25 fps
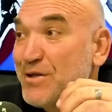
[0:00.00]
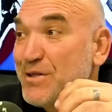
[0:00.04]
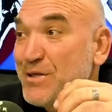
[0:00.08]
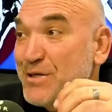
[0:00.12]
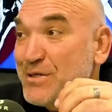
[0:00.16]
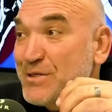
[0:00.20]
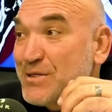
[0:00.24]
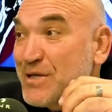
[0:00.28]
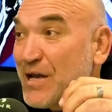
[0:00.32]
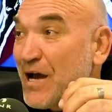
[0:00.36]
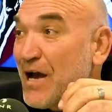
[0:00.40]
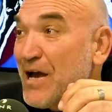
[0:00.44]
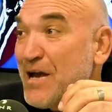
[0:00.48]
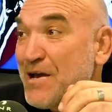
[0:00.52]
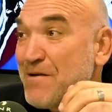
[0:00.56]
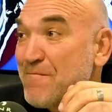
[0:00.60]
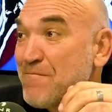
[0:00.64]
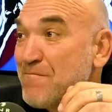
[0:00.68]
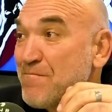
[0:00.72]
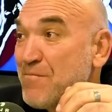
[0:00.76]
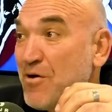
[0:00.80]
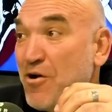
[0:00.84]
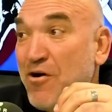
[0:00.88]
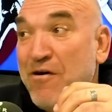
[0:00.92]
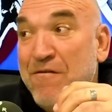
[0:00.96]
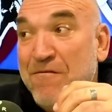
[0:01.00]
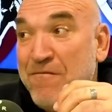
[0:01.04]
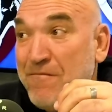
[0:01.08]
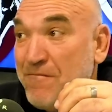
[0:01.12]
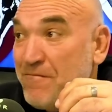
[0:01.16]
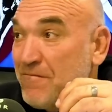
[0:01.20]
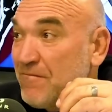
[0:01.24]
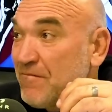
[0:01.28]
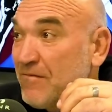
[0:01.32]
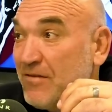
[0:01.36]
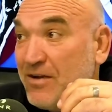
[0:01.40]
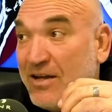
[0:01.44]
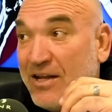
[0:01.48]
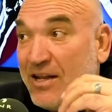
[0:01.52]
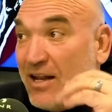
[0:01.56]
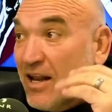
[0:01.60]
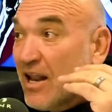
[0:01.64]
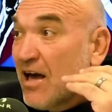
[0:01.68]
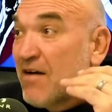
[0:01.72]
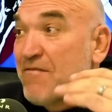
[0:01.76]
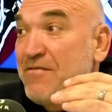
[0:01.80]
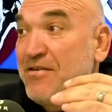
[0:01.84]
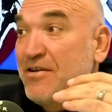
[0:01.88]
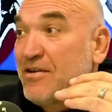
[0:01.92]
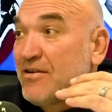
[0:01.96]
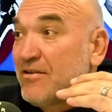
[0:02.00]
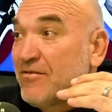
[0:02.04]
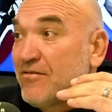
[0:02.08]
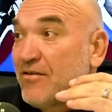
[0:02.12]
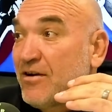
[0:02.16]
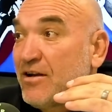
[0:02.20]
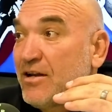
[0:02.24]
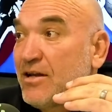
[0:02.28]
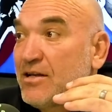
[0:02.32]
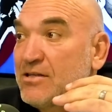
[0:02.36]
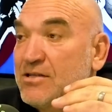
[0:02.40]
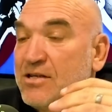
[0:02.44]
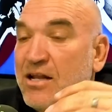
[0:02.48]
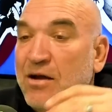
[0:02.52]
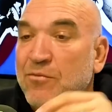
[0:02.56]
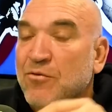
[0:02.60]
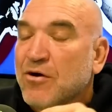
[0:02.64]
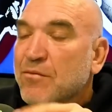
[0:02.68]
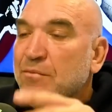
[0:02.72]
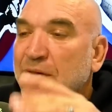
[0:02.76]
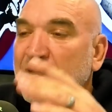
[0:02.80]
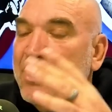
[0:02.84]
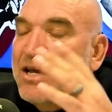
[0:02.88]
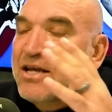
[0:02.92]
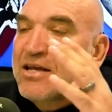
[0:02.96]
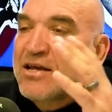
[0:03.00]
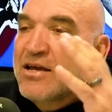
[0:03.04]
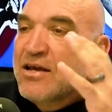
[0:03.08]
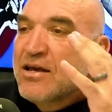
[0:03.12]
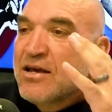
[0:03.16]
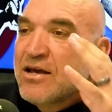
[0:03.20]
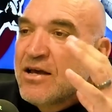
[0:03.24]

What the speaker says: in this game, but I love it, right? It's another one, but he